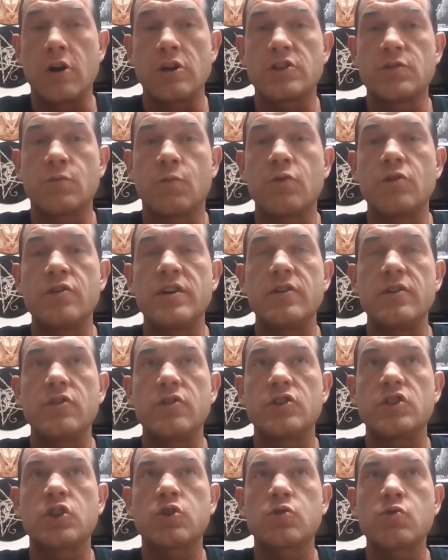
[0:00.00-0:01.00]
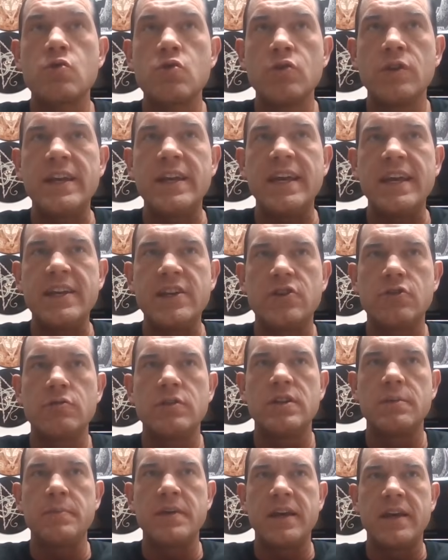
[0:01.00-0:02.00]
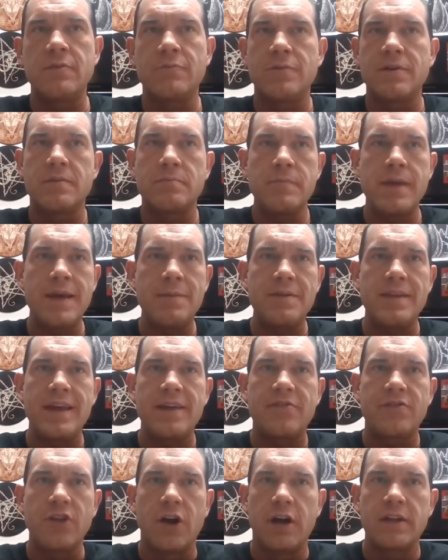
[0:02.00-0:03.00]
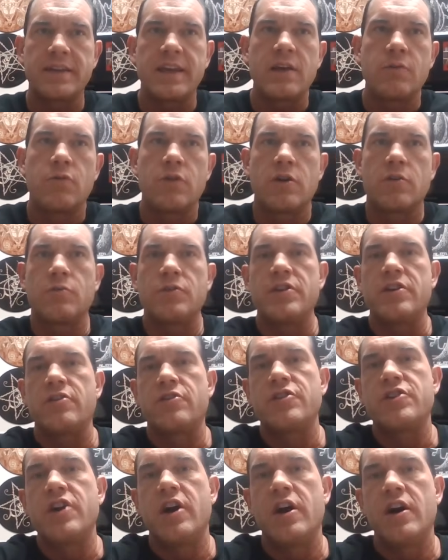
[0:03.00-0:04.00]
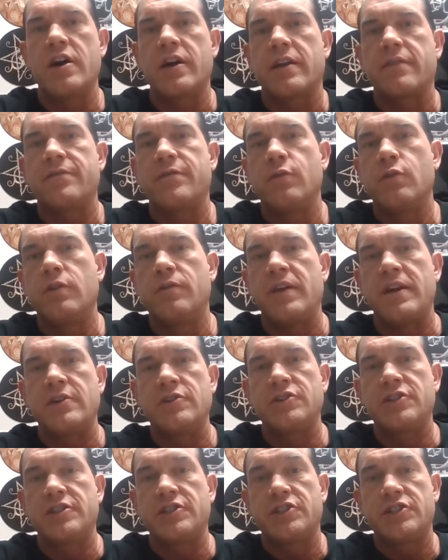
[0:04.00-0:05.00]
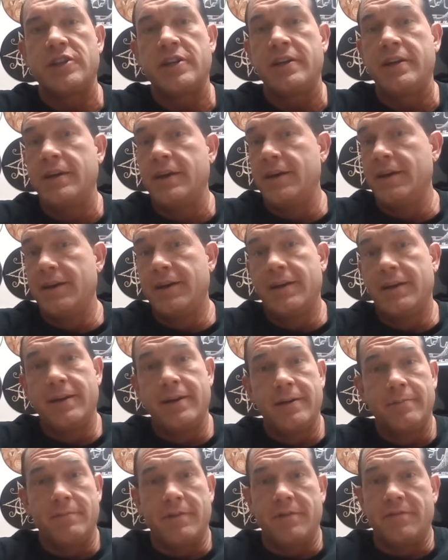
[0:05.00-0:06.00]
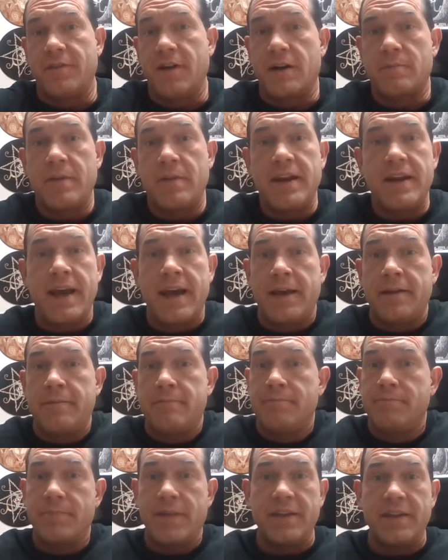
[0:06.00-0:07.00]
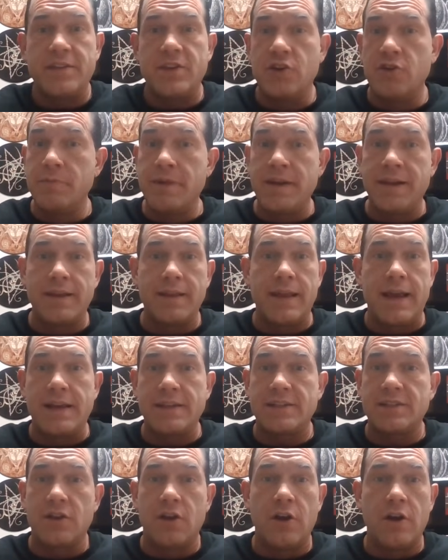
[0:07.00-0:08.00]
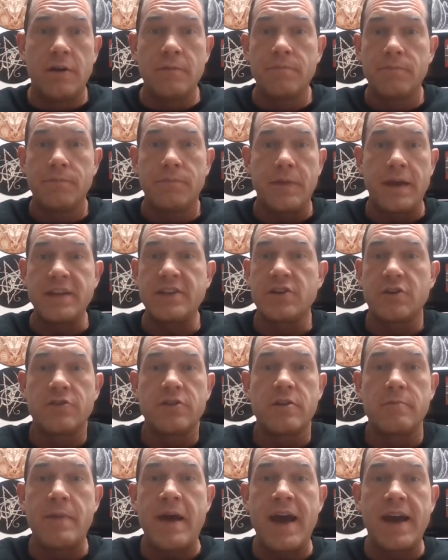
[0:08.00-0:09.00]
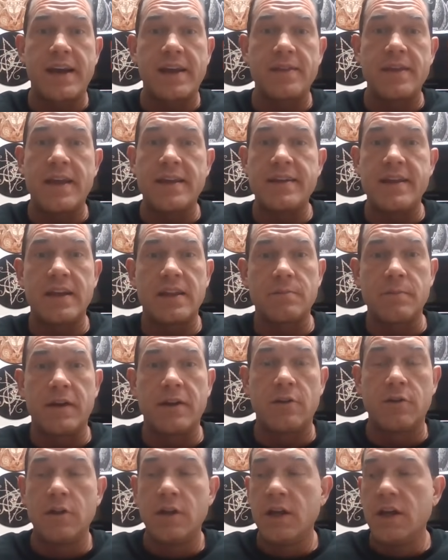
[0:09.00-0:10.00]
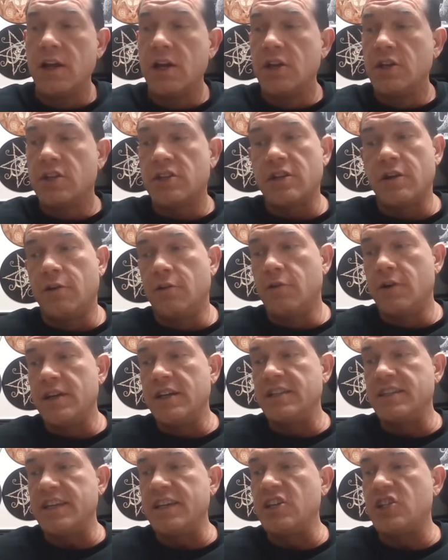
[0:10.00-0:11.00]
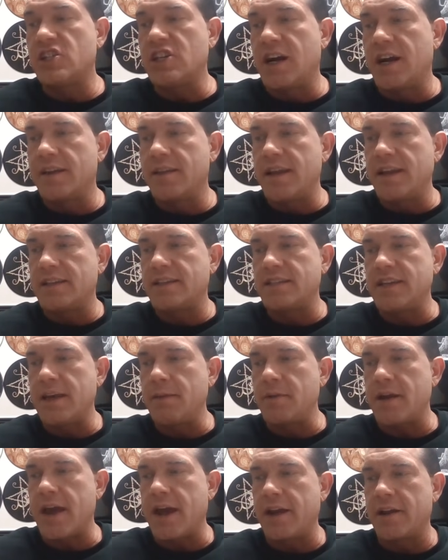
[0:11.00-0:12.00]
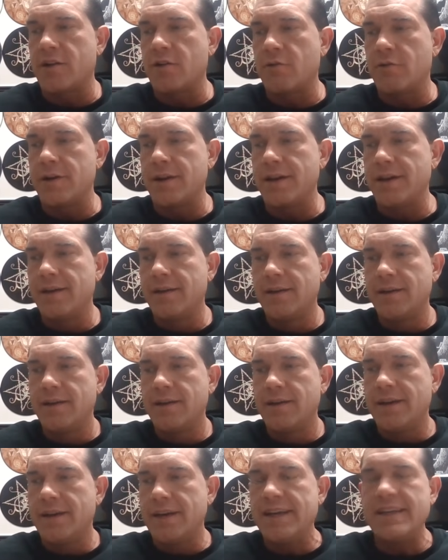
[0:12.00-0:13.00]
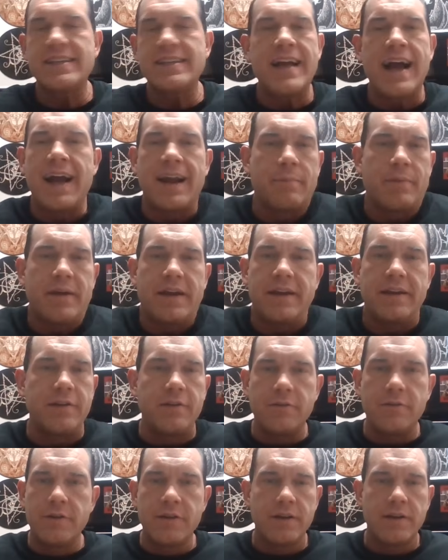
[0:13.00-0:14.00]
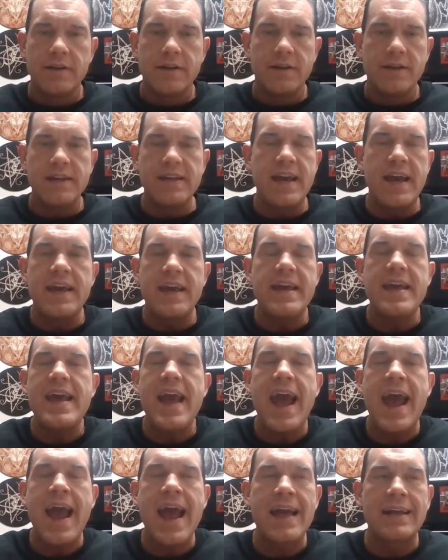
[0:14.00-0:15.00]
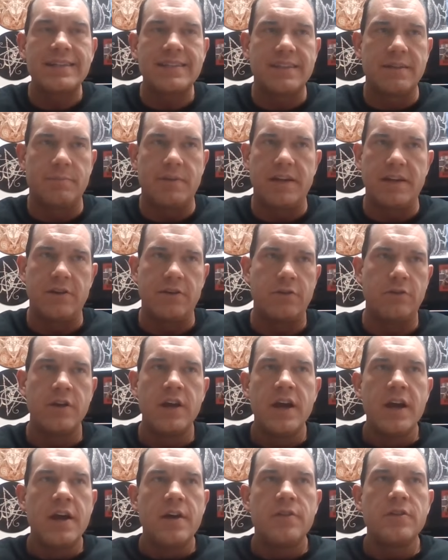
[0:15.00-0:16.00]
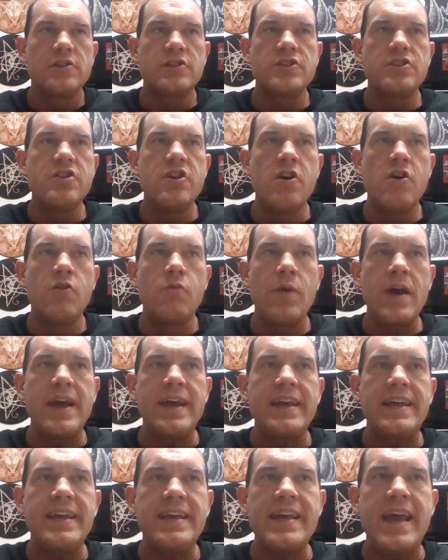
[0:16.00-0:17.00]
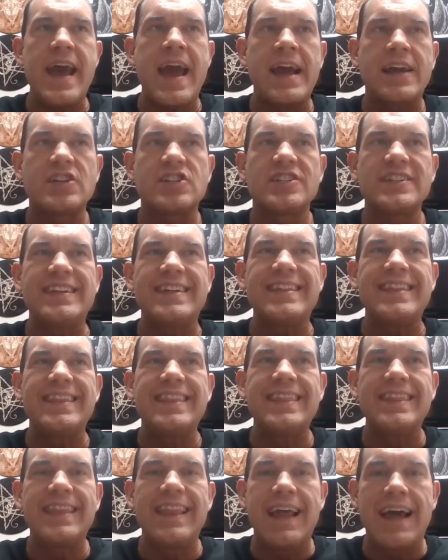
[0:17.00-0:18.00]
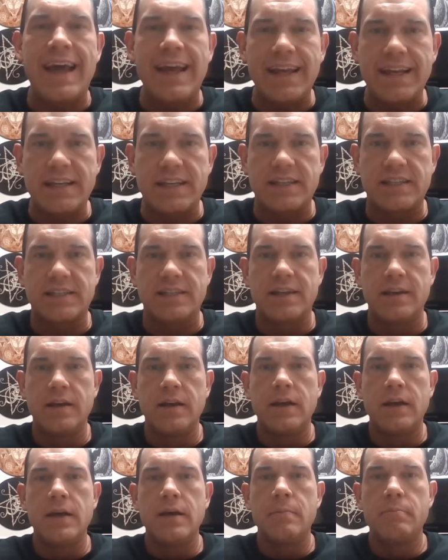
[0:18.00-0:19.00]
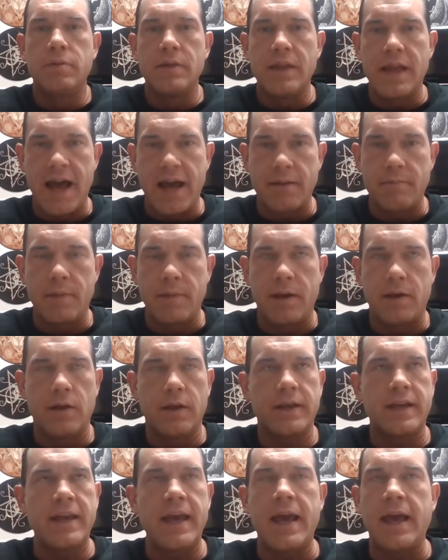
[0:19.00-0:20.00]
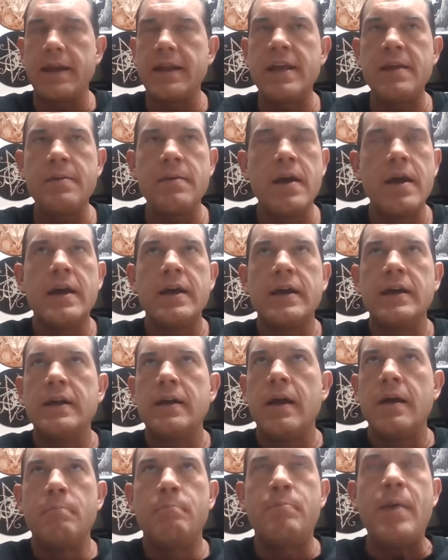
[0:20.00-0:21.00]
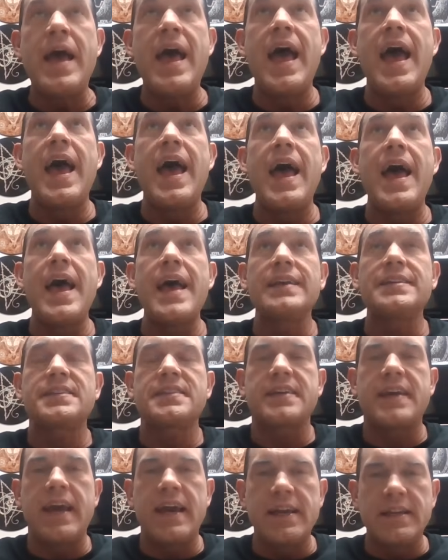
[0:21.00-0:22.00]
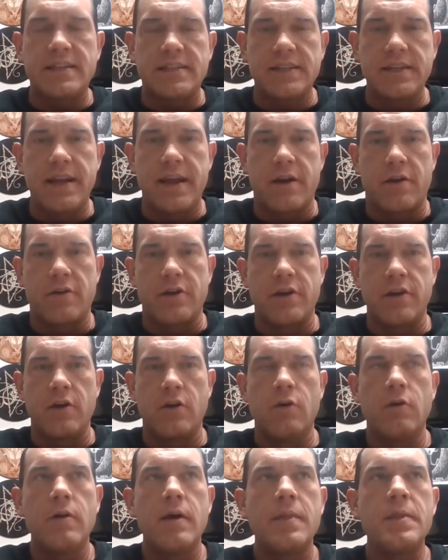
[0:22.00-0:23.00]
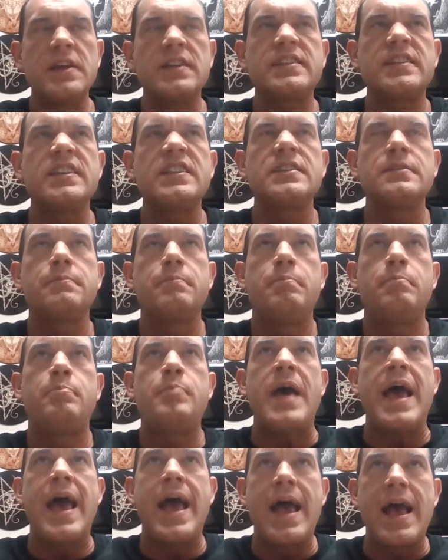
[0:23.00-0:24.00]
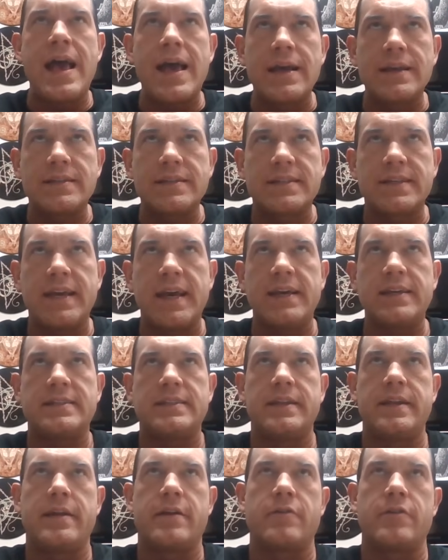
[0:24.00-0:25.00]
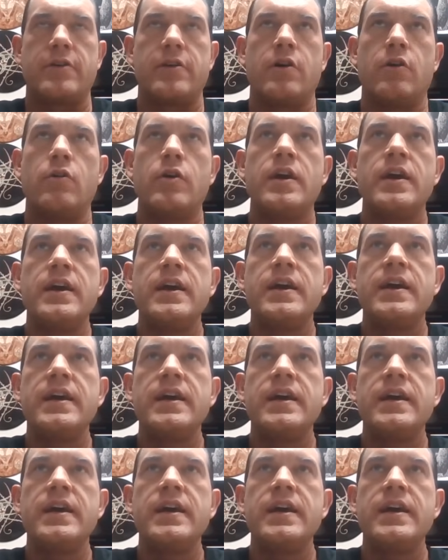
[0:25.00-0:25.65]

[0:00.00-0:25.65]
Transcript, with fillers: hearts weren't truly into it to begin with. Maybe they thought they were when they were young and full of energy and shit, but fuck me dead. Entombed didn't last long. They turned their back on that death metal. So is Ihsahn in that same category? He's got to be, dude. He he has to be, dude. There's no way he actually likes black metal. Again, he best case scenario. This is best case scenario.